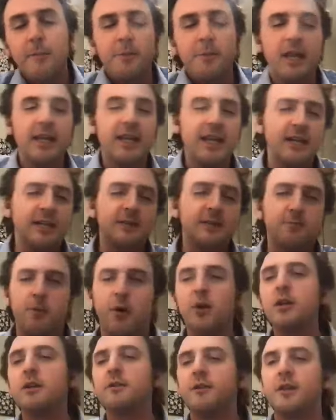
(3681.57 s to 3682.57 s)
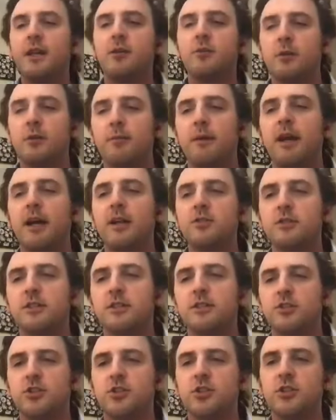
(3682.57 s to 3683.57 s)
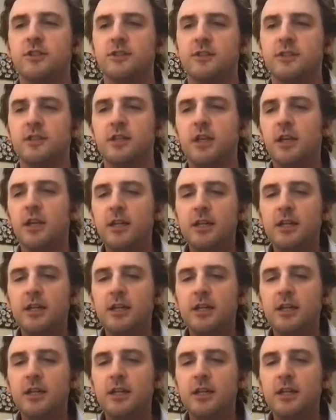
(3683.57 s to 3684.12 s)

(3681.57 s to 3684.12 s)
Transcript: but I guess part of it I would imagine is just